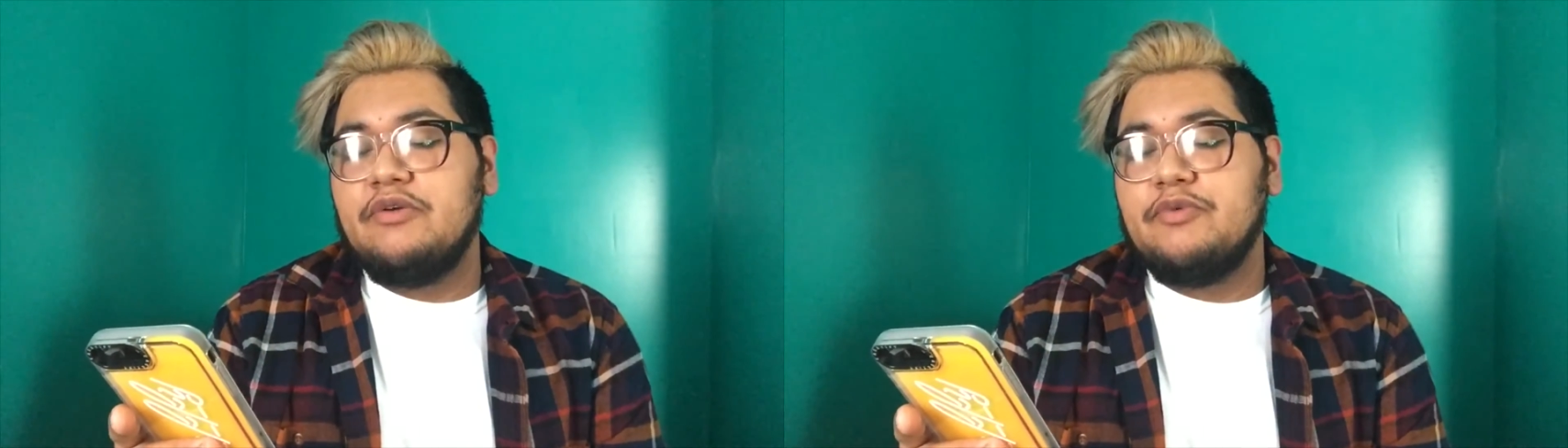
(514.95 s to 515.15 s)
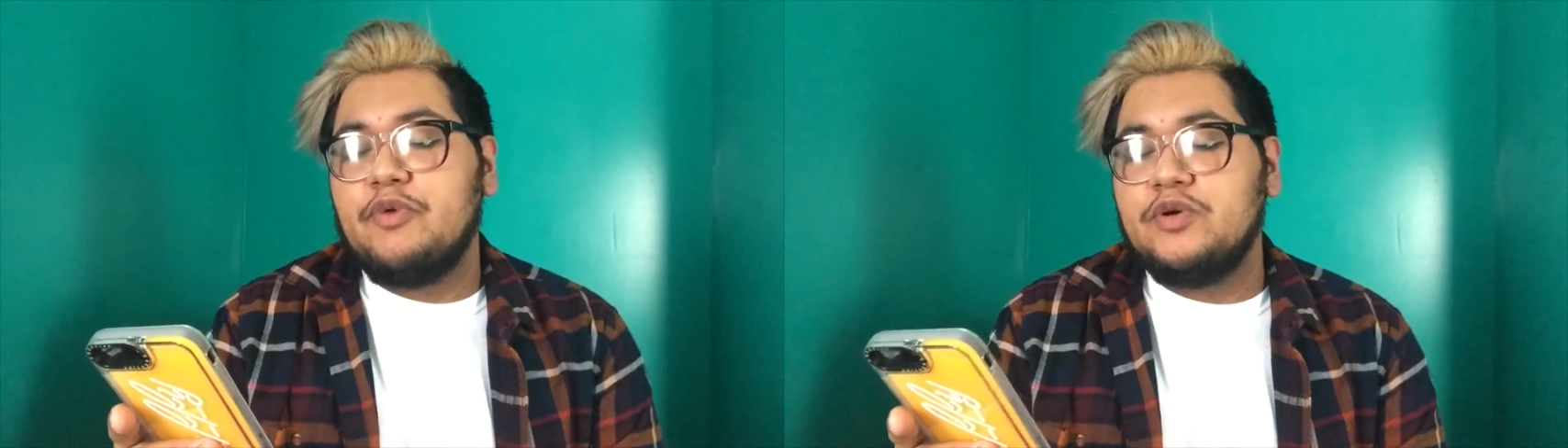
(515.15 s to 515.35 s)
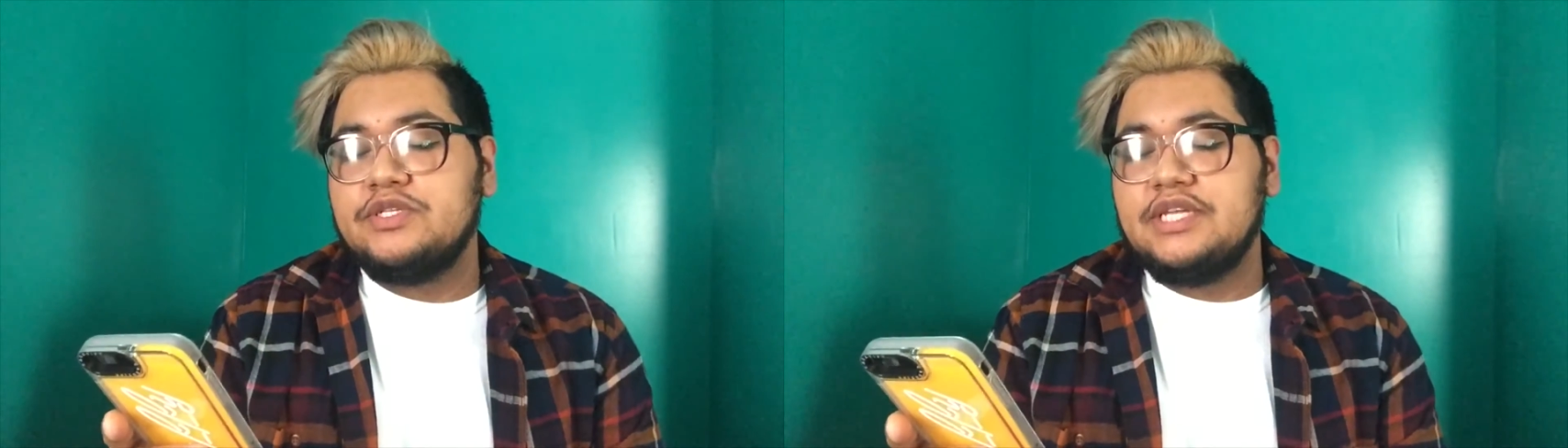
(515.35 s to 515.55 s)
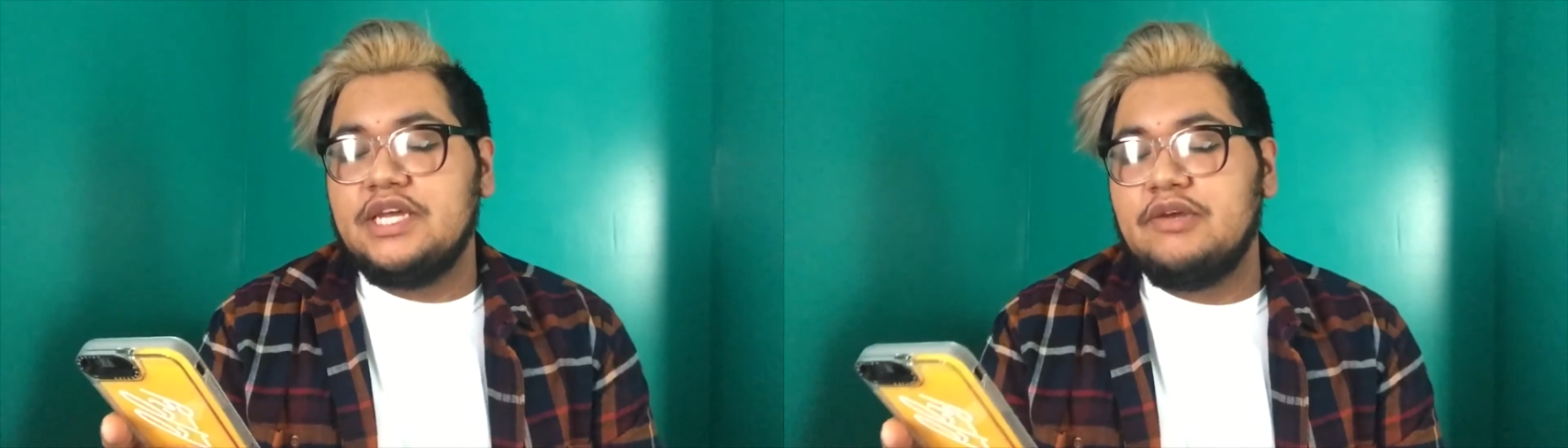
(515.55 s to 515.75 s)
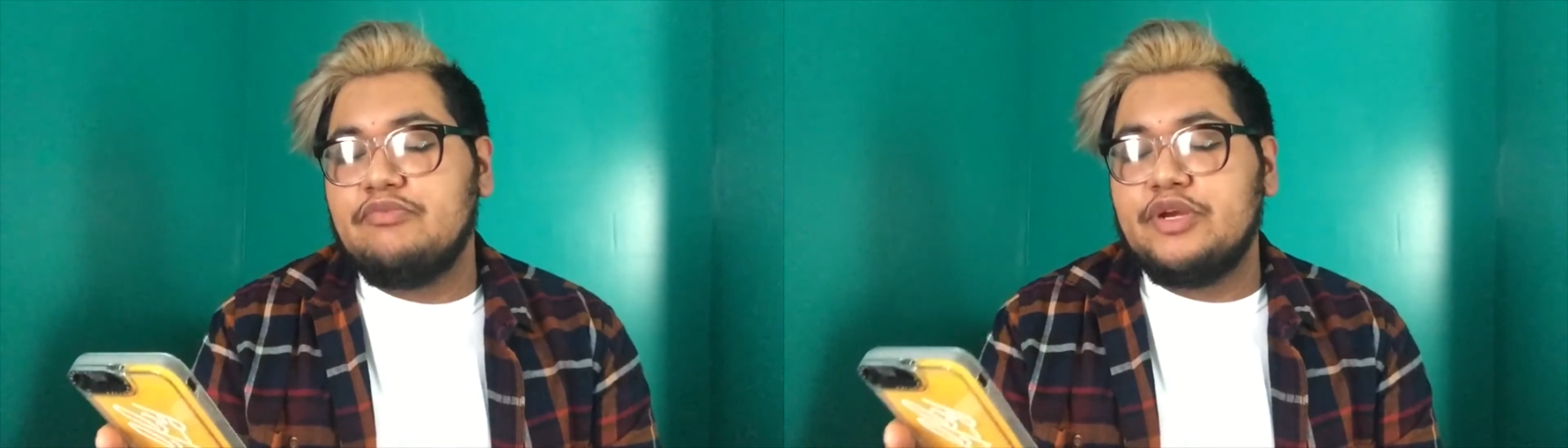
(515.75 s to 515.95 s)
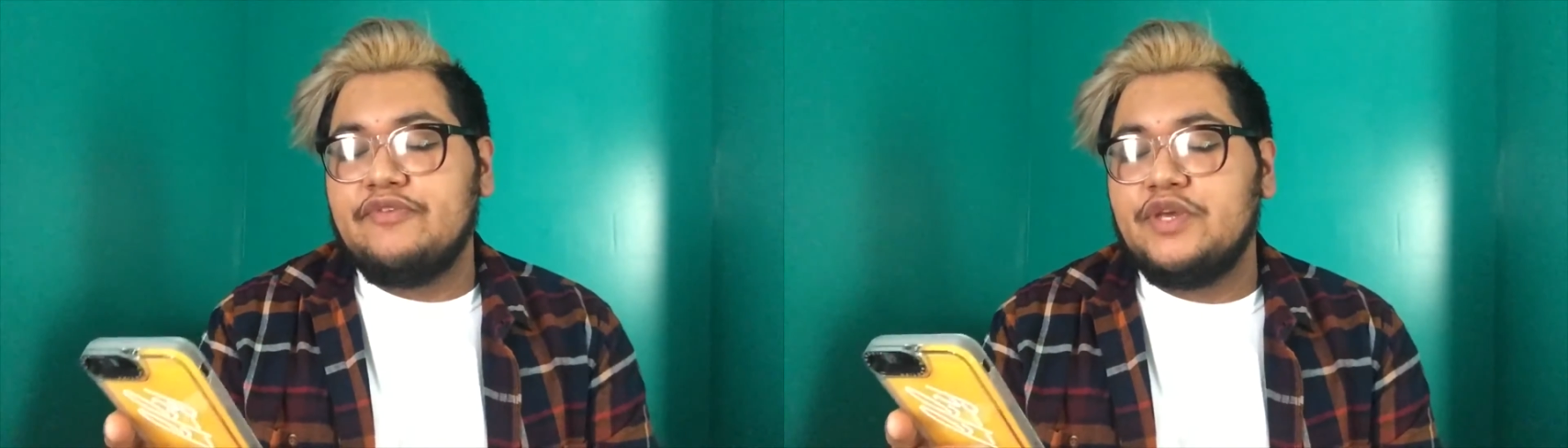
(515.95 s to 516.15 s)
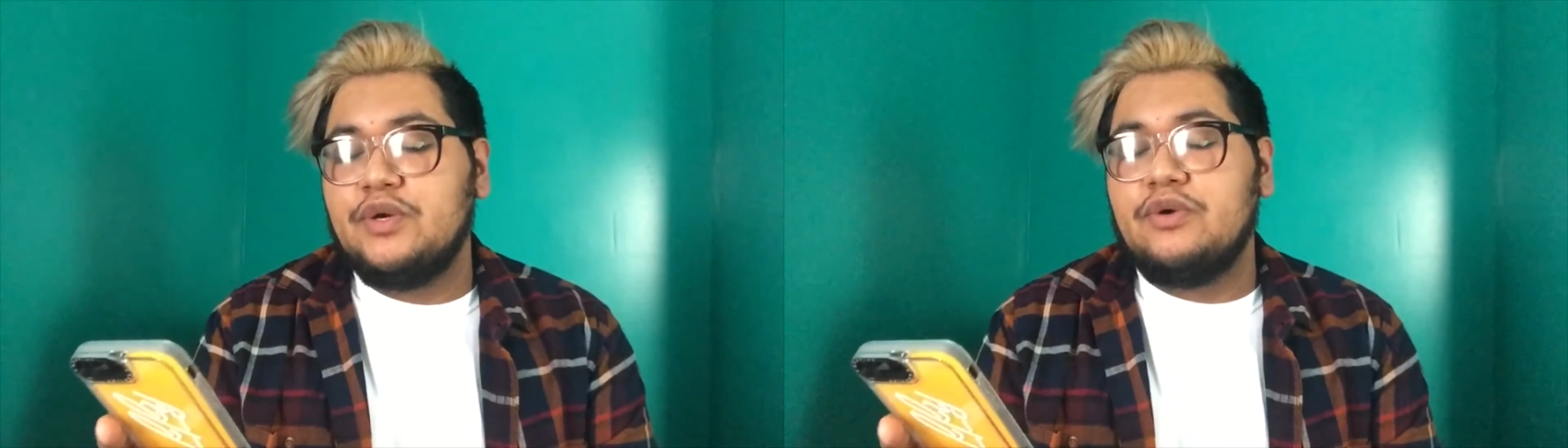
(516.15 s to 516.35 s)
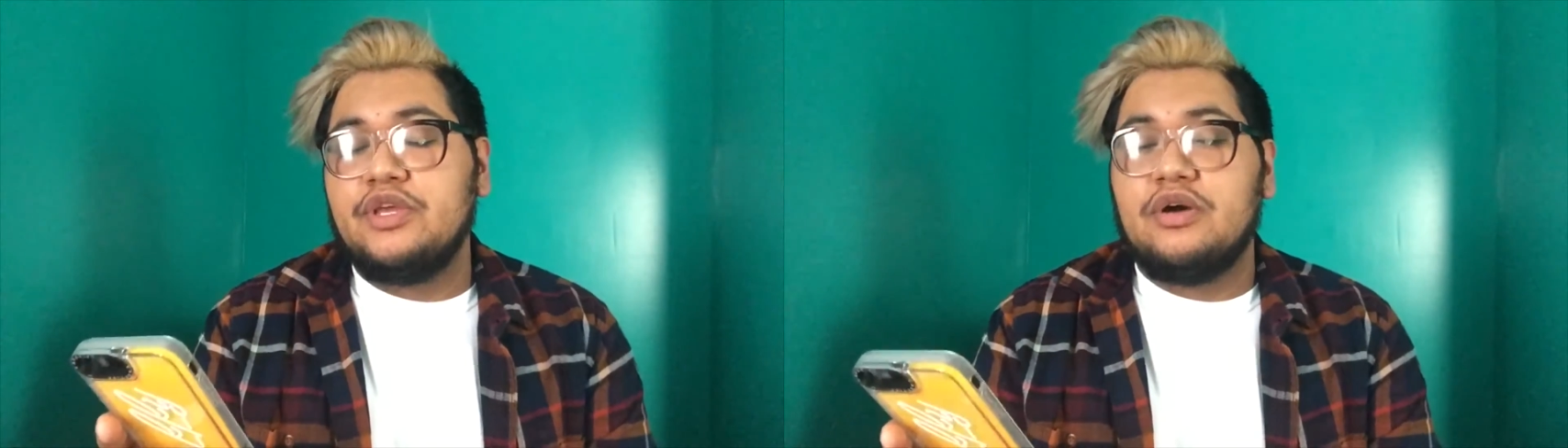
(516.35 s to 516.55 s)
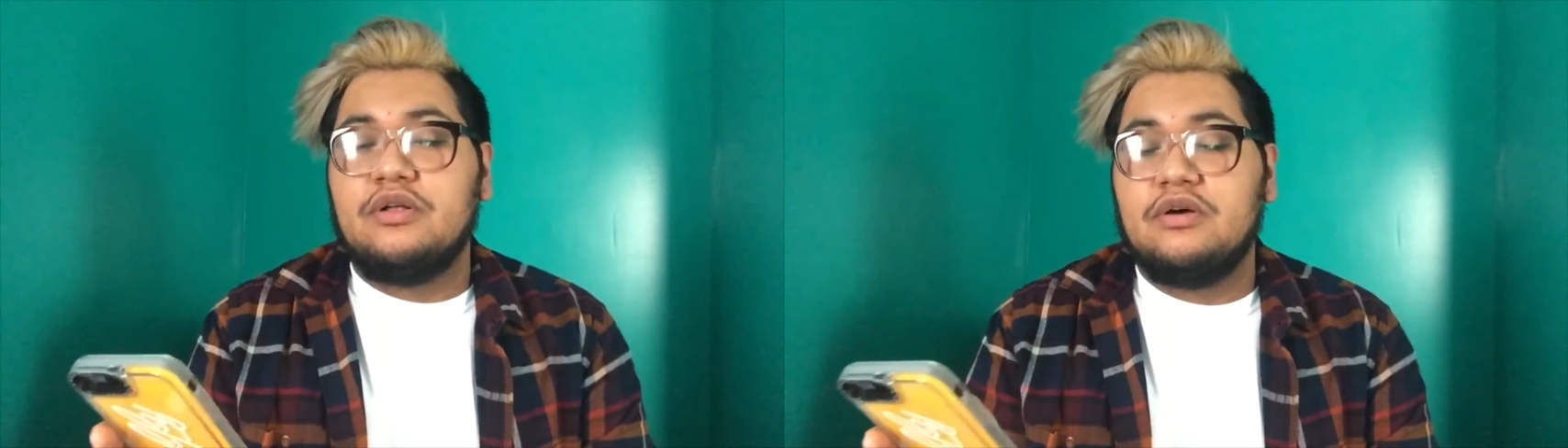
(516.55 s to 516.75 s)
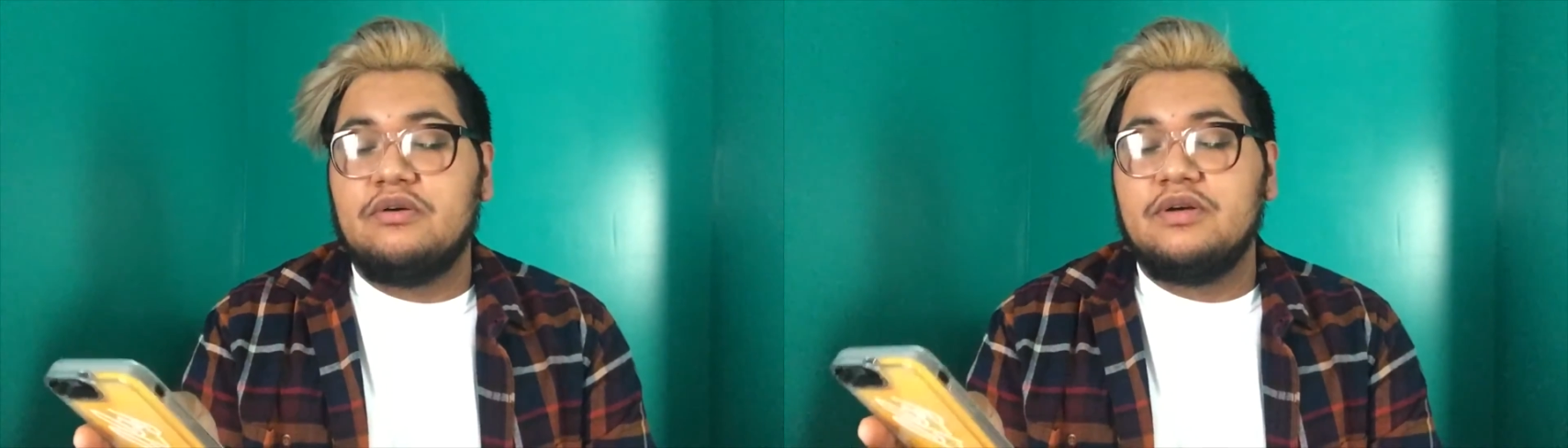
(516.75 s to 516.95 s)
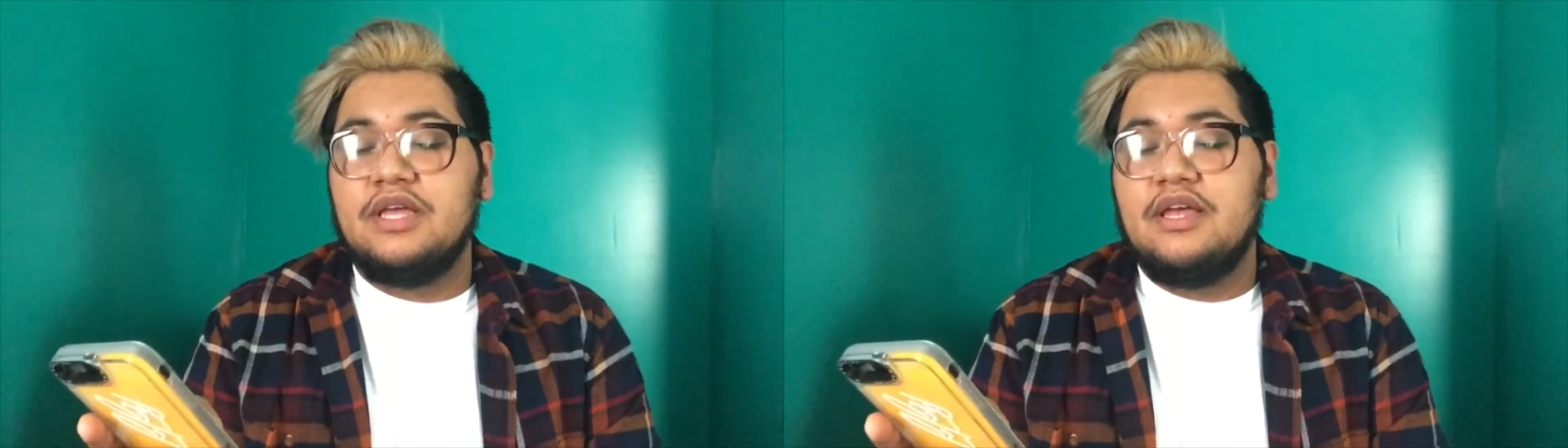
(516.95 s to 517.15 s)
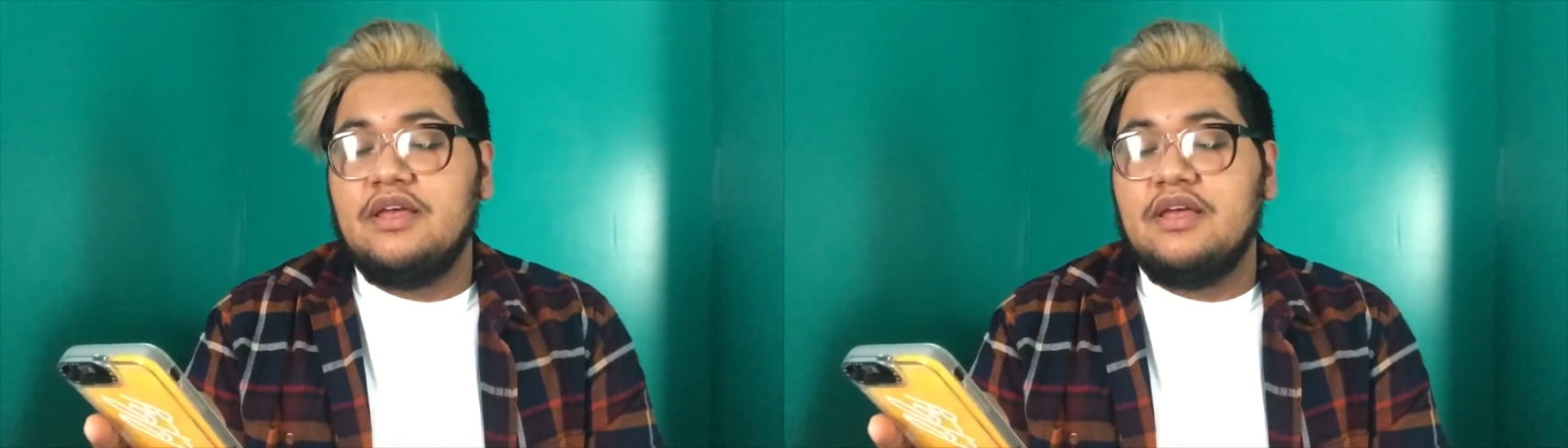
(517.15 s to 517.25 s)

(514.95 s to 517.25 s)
reposting, preview, and Yolo,